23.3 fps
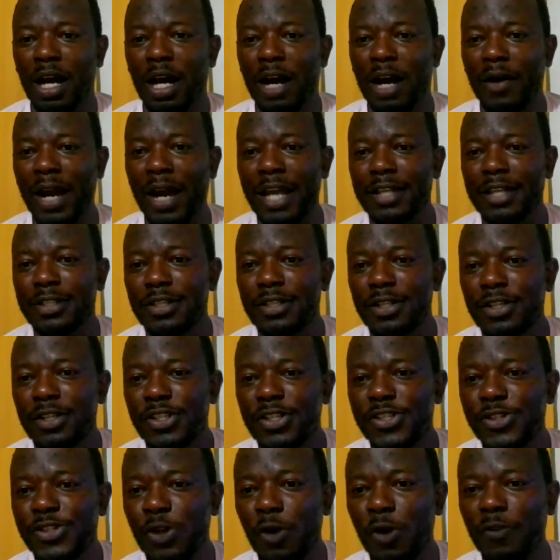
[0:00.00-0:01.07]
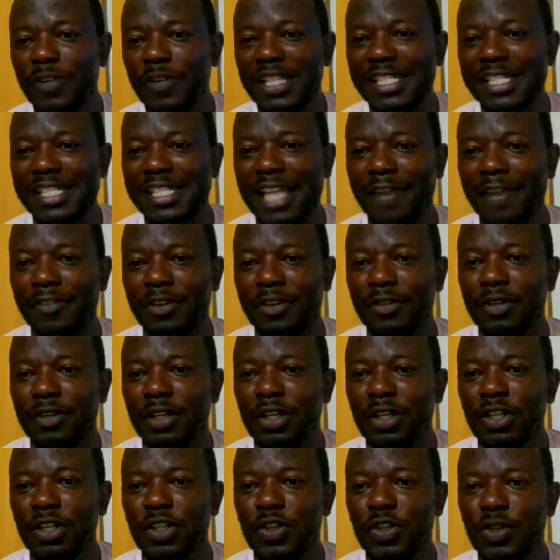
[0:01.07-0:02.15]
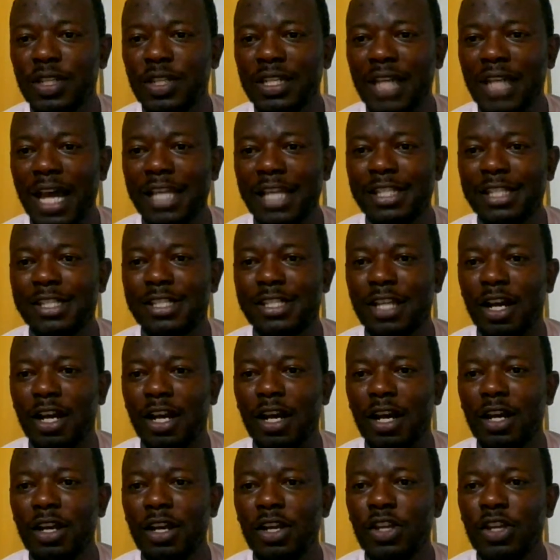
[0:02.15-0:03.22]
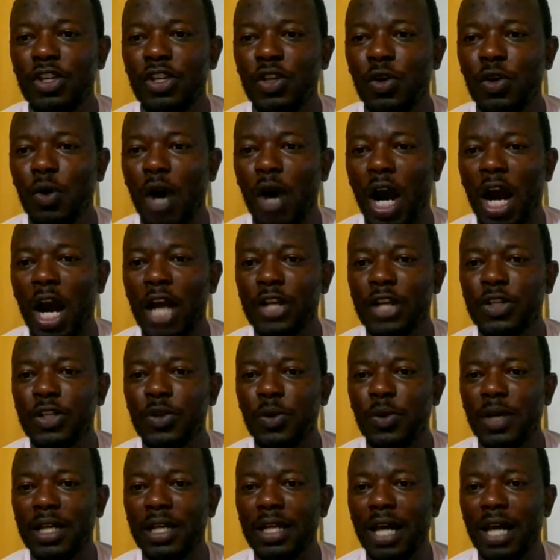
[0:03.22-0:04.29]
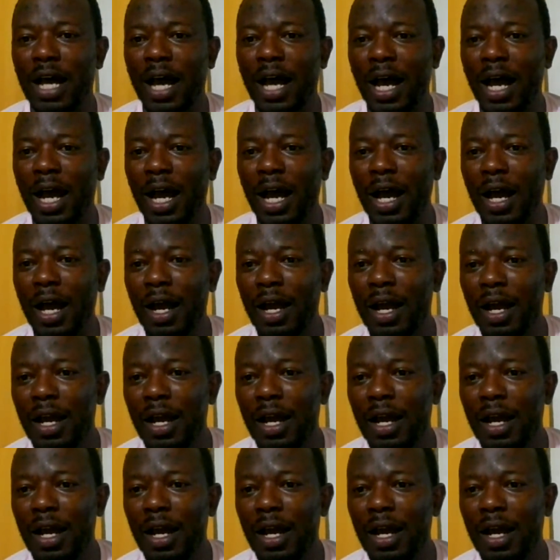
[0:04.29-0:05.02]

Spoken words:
All right, Sophie 7, good night, sir. You are doing a